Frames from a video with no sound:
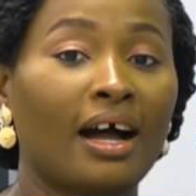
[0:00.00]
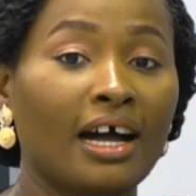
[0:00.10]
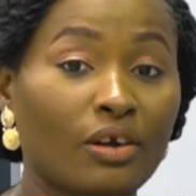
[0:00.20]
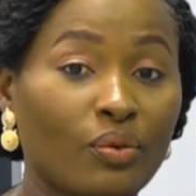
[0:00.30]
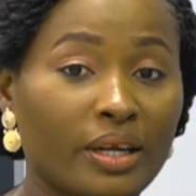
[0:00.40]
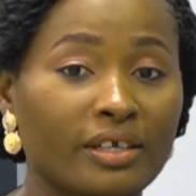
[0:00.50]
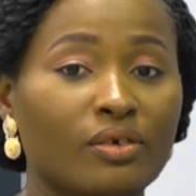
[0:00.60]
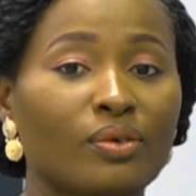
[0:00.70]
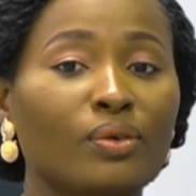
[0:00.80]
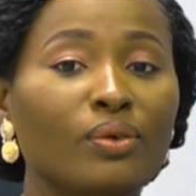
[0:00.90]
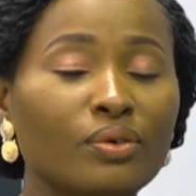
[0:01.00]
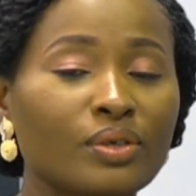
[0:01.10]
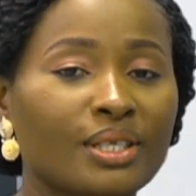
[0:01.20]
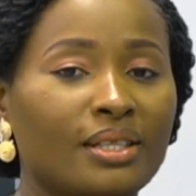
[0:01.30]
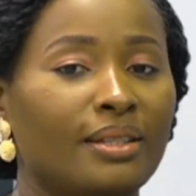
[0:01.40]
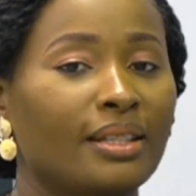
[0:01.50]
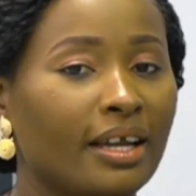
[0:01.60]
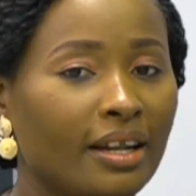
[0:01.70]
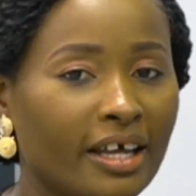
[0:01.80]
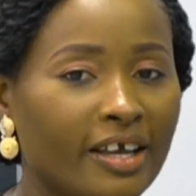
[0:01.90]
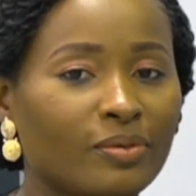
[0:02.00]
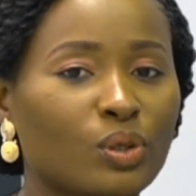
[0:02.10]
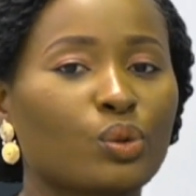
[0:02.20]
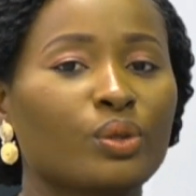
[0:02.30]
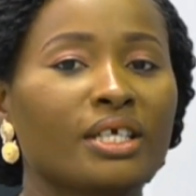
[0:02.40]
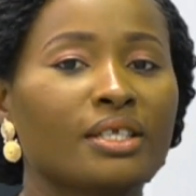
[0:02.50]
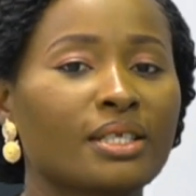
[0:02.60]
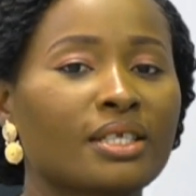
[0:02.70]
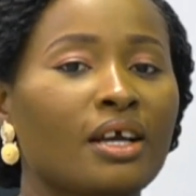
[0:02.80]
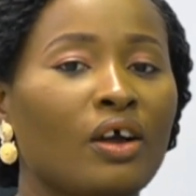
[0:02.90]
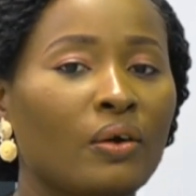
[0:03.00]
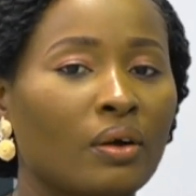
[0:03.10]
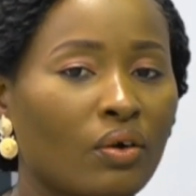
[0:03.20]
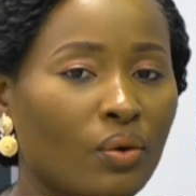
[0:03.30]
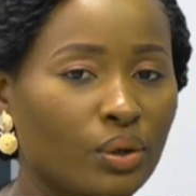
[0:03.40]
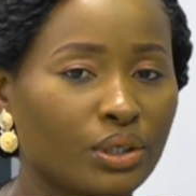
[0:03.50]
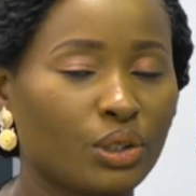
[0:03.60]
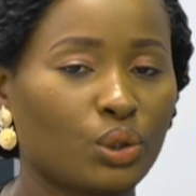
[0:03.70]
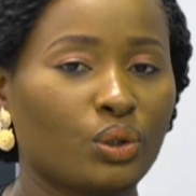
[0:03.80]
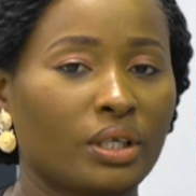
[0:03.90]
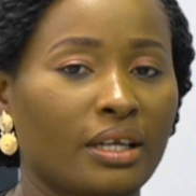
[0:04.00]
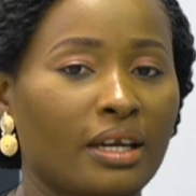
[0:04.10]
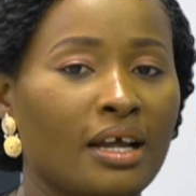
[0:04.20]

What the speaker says: annually lose their lives to this condition.